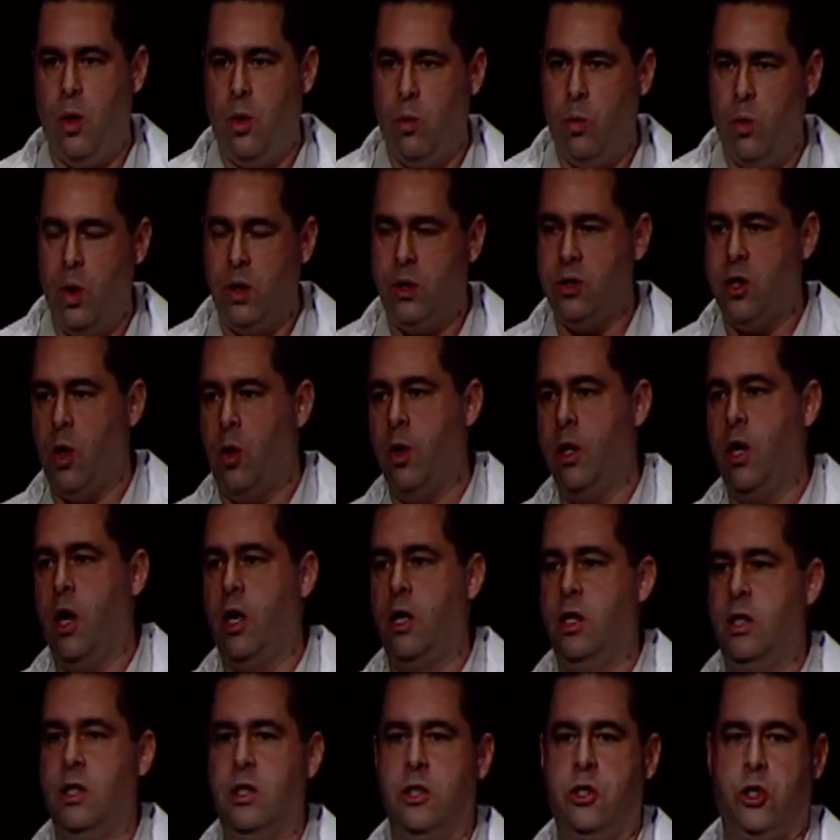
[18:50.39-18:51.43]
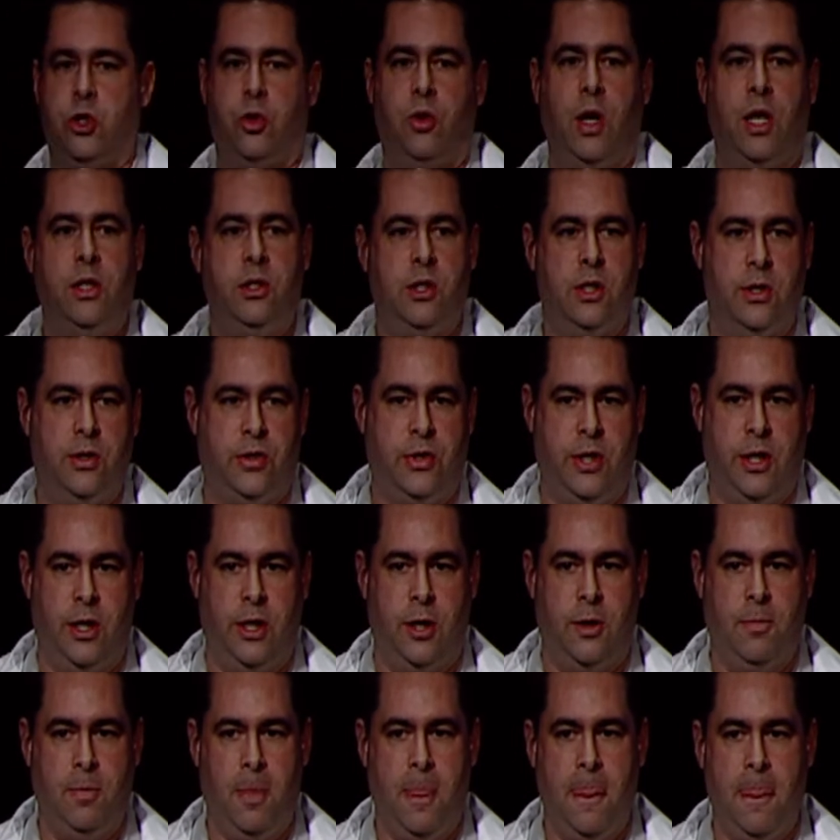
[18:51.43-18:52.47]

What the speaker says: What's going on in the trenches here?